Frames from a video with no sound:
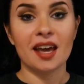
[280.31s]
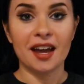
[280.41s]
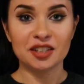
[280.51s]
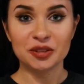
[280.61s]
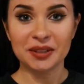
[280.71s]

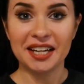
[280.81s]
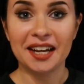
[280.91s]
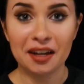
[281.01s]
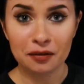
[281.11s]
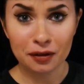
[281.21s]
Actually, I
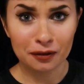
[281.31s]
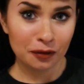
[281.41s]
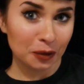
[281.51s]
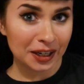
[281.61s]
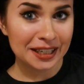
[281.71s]
have
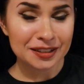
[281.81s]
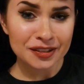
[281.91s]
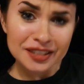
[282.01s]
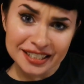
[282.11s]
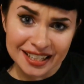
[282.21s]
4
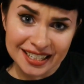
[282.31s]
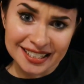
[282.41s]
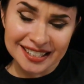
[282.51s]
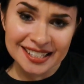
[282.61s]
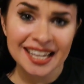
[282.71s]
answers to
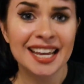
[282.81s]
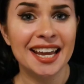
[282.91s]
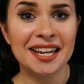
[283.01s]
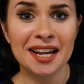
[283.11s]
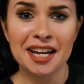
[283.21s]
this,
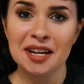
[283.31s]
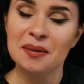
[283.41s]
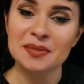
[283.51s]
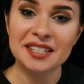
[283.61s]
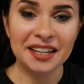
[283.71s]
and I
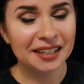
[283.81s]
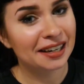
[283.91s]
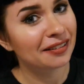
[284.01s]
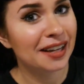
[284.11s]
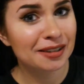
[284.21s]
am saying it
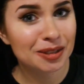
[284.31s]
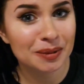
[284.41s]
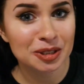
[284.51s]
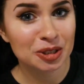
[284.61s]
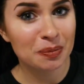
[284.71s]
out loud as
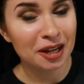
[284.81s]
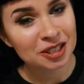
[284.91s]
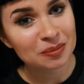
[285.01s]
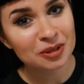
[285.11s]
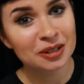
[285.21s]
much as
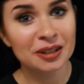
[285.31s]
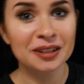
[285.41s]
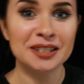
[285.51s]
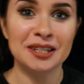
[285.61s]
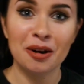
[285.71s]

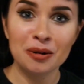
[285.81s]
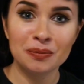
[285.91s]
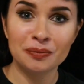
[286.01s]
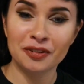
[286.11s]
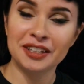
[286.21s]
possible to
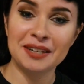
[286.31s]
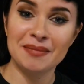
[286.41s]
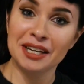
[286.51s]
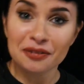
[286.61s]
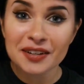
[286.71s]
hopefully
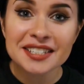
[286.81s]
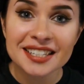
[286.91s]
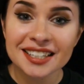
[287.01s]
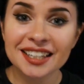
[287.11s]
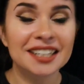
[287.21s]

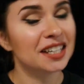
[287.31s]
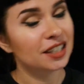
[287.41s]
manifest it.